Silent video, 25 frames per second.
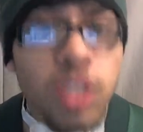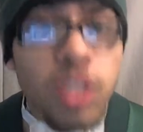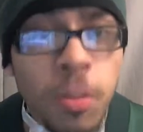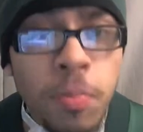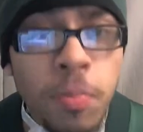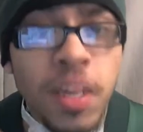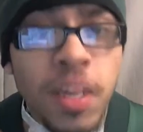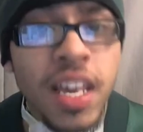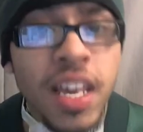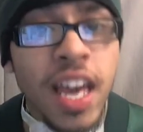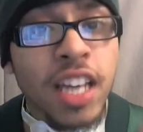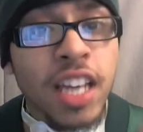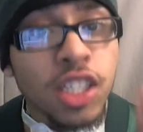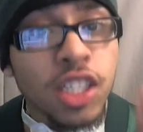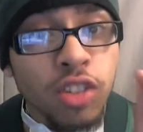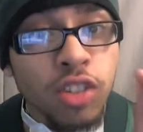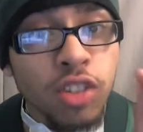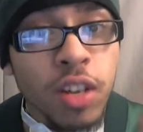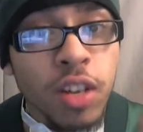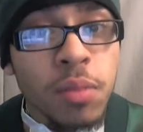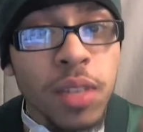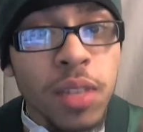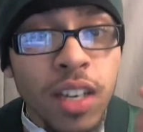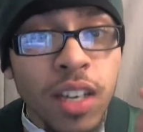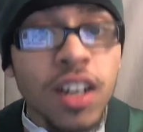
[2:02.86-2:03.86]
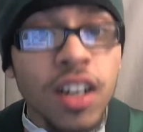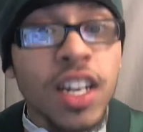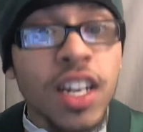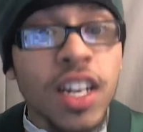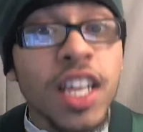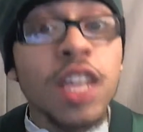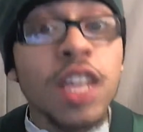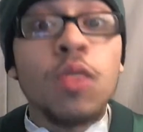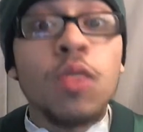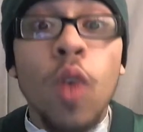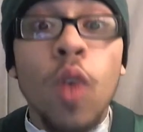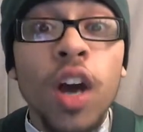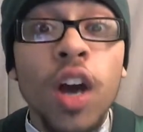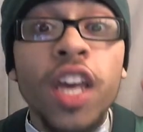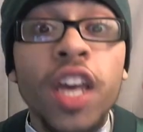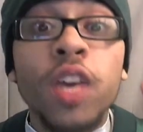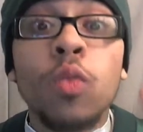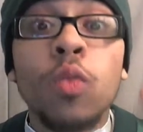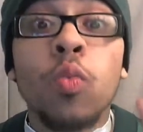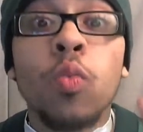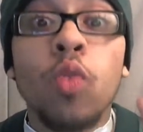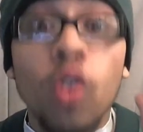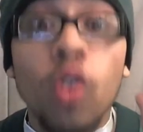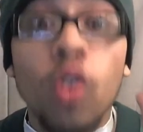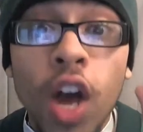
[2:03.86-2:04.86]
to be extremely good. He
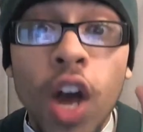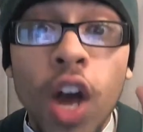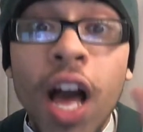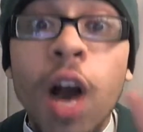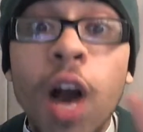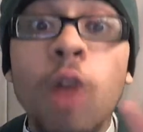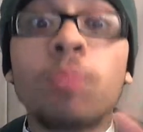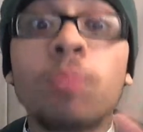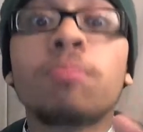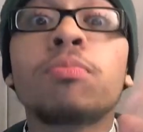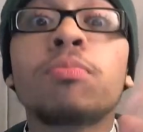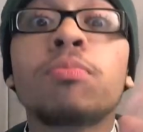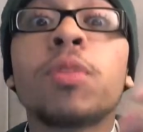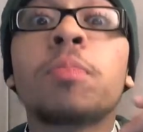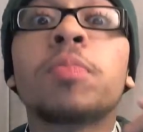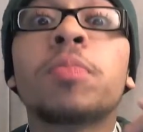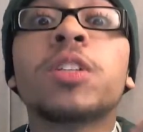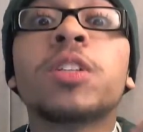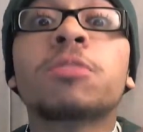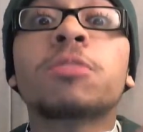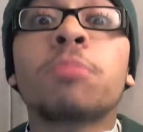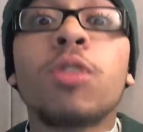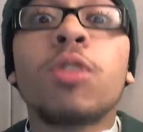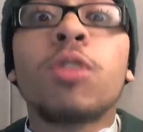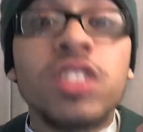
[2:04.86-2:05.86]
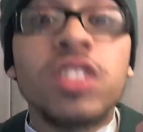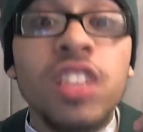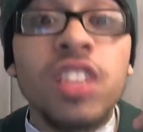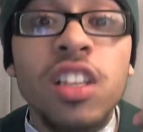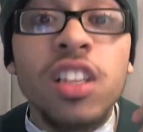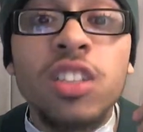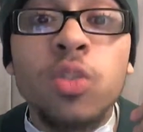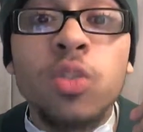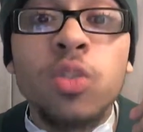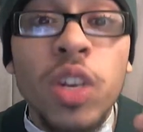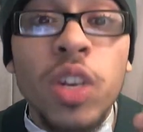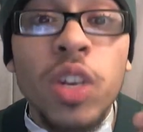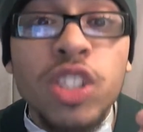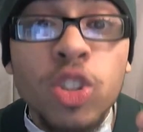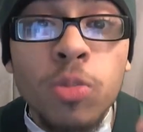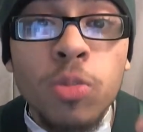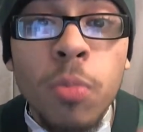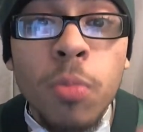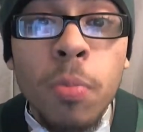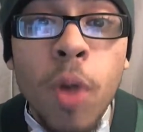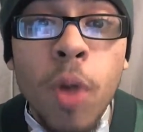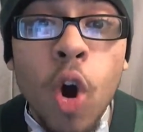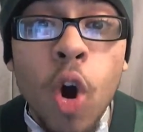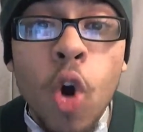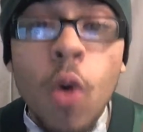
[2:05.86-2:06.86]
helped the Pittsburgh Steelers win a
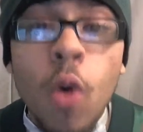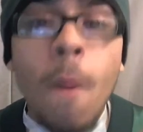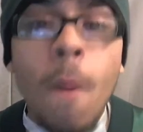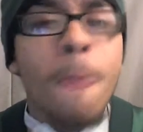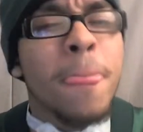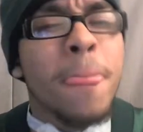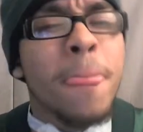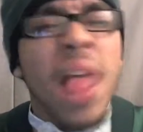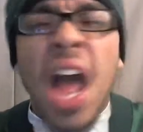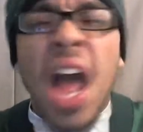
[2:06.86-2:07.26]
Super Bowl.